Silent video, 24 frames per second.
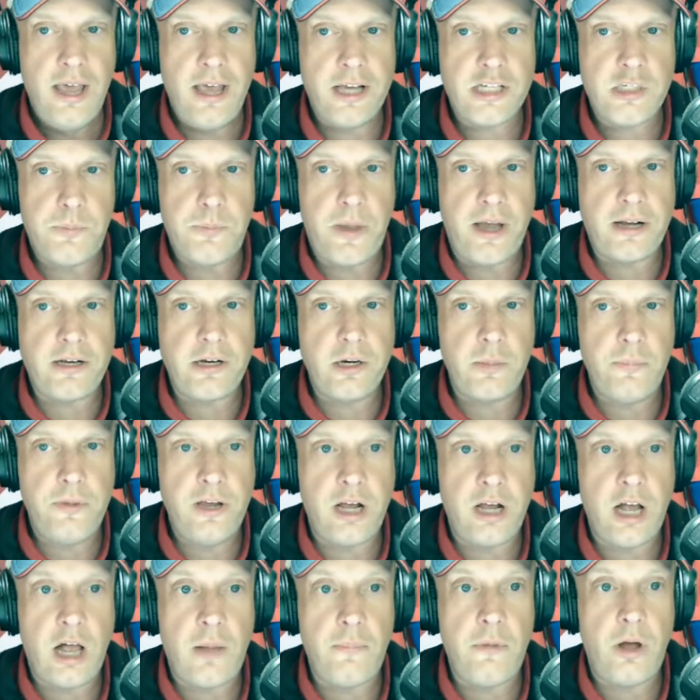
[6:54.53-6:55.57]
Expected to
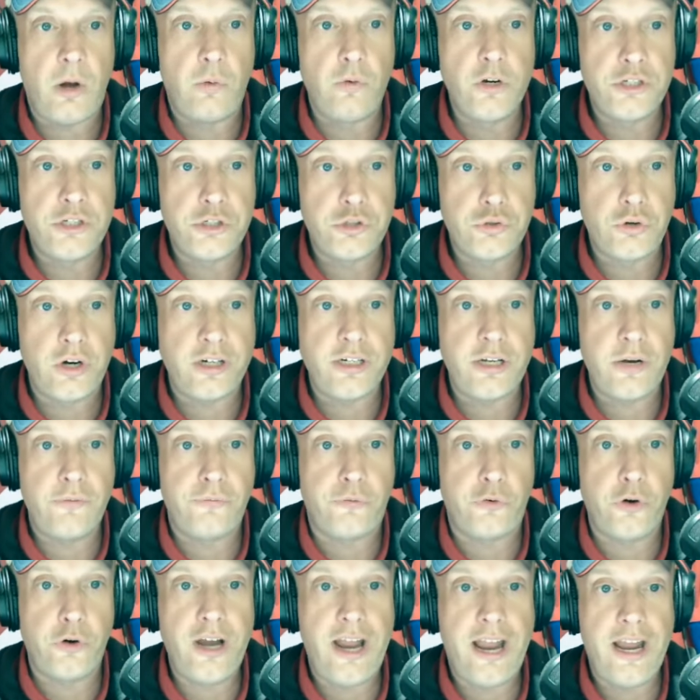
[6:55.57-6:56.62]
become a
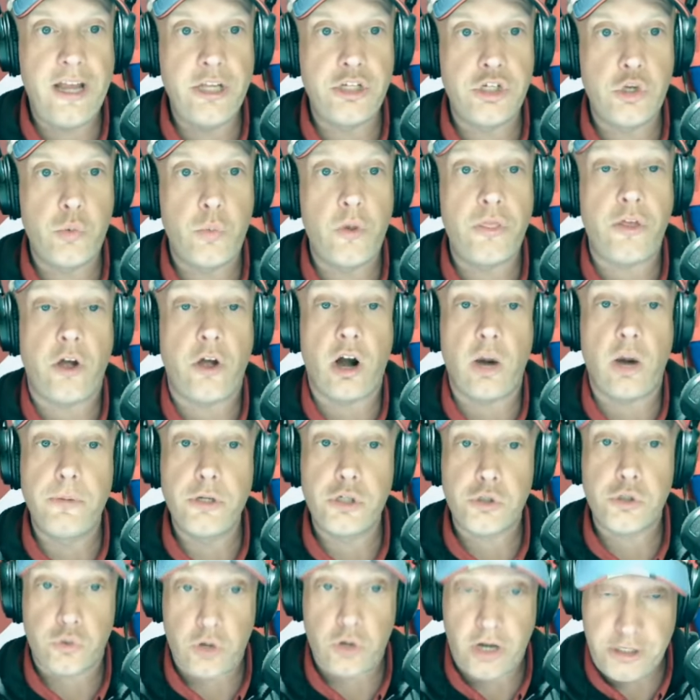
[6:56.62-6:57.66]
restricted free agent with
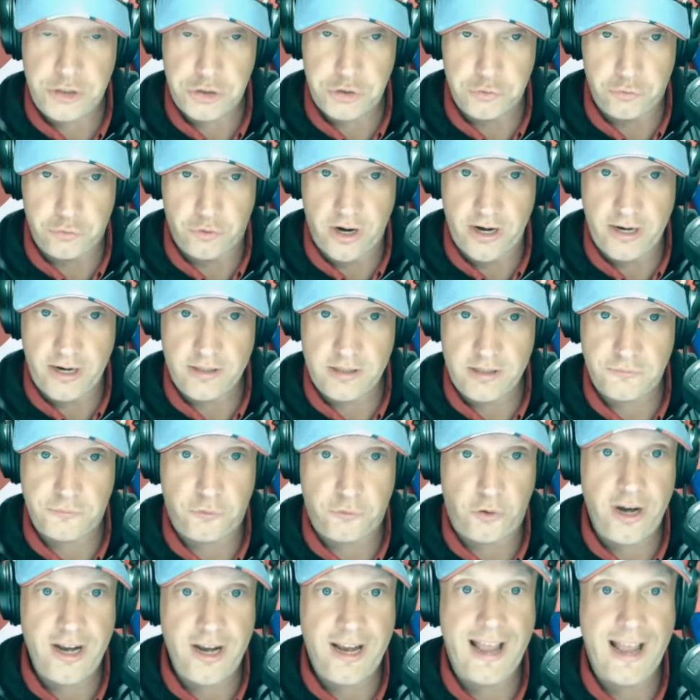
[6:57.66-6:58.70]
arbitration rights,
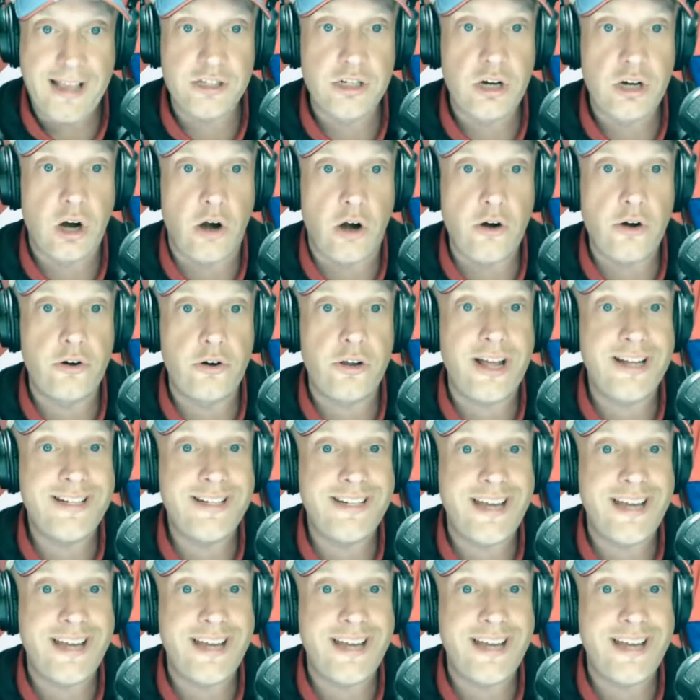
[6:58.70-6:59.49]
Frank has garnered